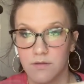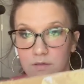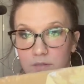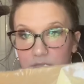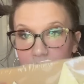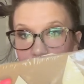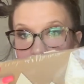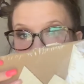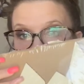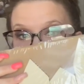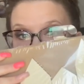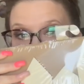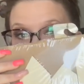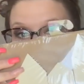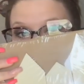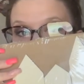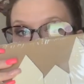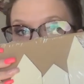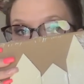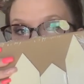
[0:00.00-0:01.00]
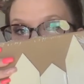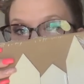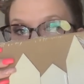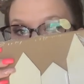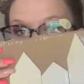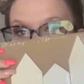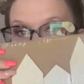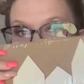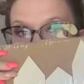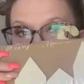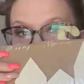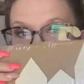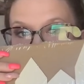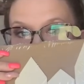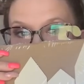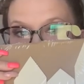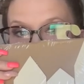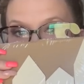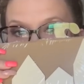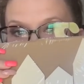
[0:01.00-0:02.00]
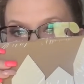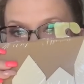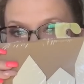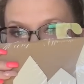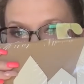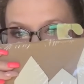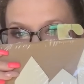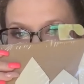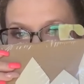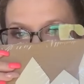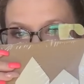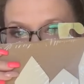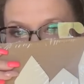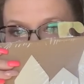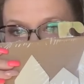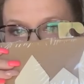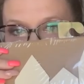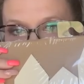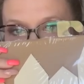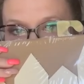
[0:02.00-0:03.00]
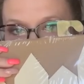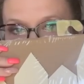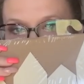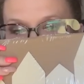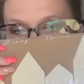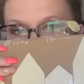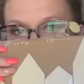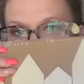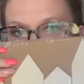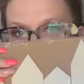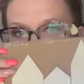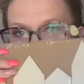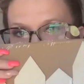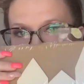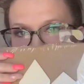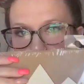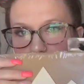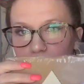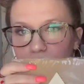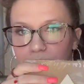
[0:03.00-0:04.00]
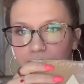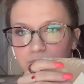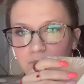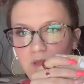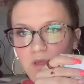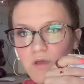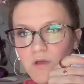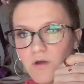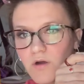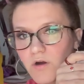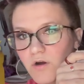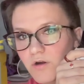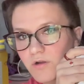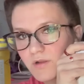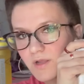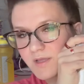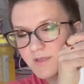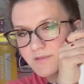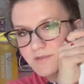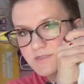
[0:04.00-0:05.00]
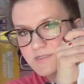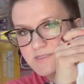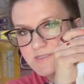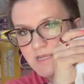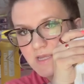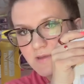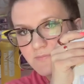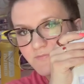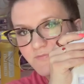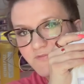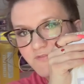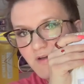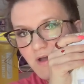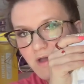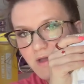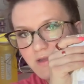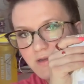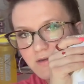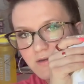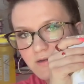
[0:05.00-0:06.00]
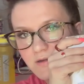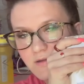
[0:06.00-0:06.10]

different font as well. So it looks like the family and the home are like the same font.